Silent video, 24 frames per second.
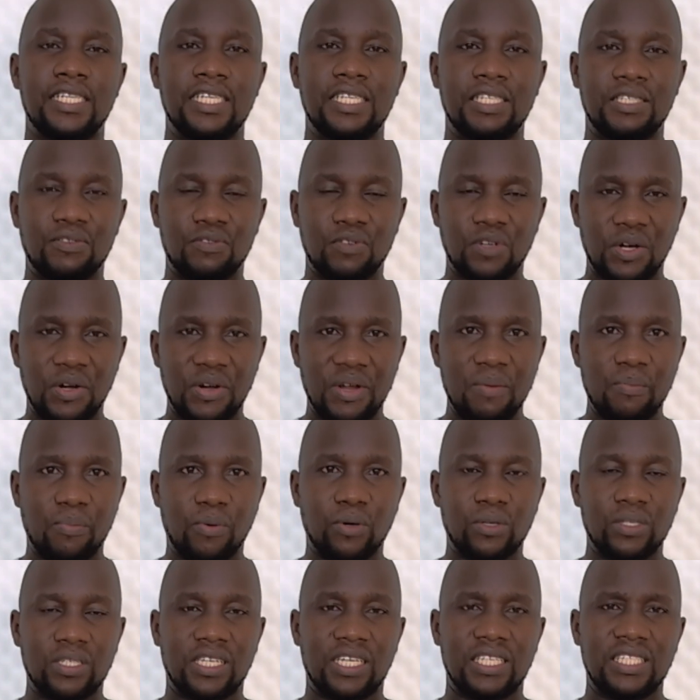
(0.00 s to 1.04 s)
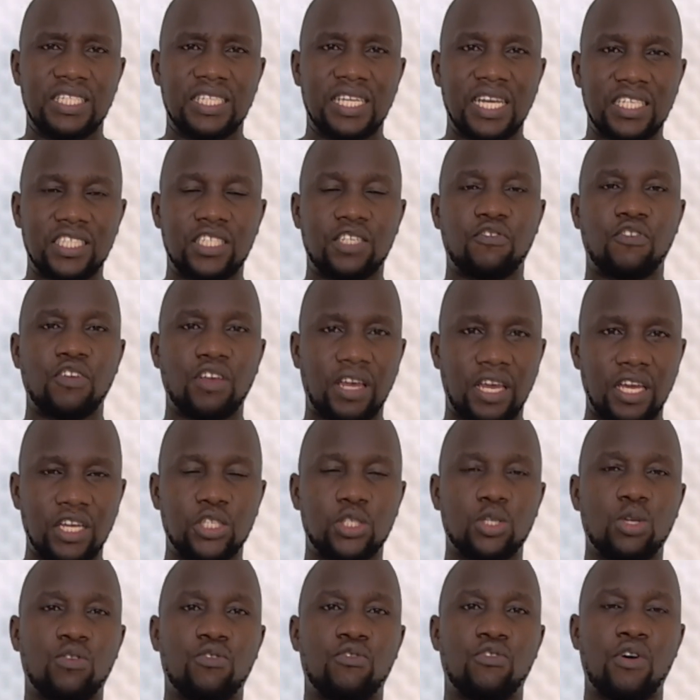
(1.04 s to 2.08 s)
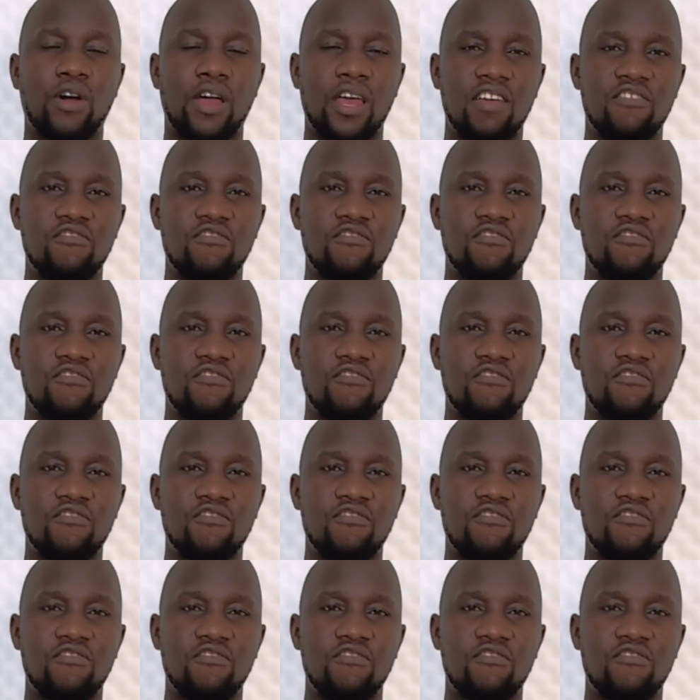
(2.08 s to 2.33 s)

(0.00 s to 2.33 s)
is very important. Justification for